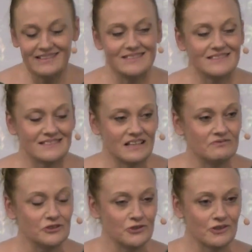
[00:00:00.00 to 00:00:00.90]
and as a
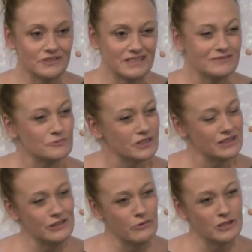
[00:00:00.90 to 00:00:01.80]
seven-year-old, didn't
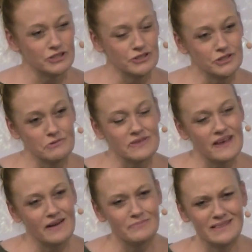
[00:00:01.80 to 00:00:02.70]
really know what to do with
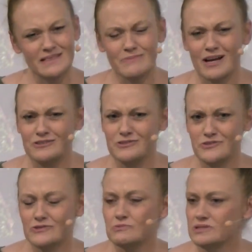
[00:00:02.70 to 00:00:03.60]
that, but somehow knew
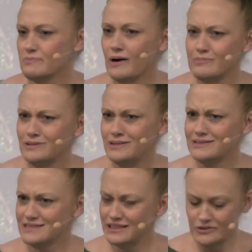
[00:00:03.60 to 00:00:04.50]
this was probably a
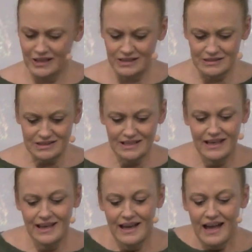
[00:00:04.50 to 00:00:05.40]
secret.
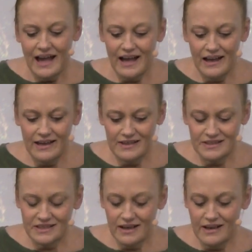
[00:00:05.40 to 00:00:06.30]

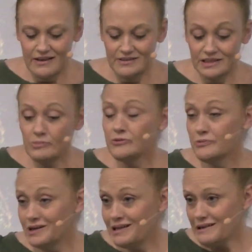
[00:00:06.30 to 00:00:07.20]
And number
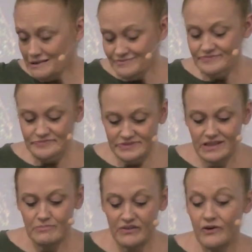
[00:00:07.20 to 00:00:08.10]
three,
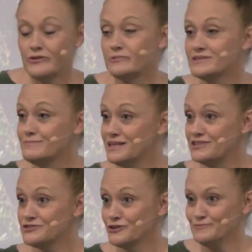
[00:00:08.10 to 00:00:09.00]
my father was a
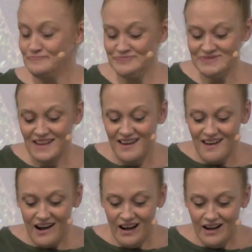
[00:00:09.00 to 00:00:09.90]
minister.
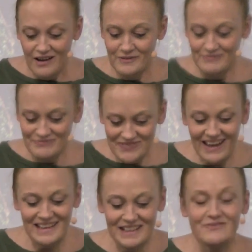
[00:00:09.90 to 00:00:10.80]

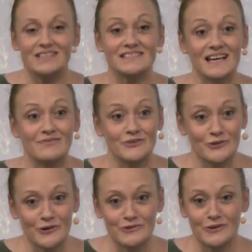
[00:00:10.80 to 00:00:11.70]
And even a
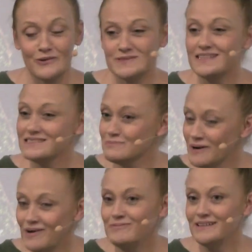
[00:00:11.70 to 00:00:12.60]
seven-year-old knows that's
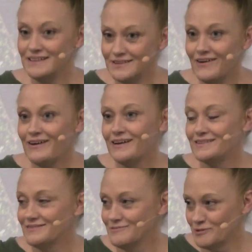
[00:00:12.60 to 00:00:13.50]
probably not
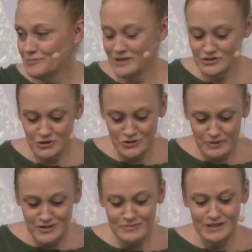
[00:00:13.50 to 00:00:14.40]
what a minister is
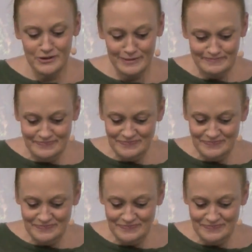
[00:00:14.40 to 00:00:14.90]
supposed to be doing.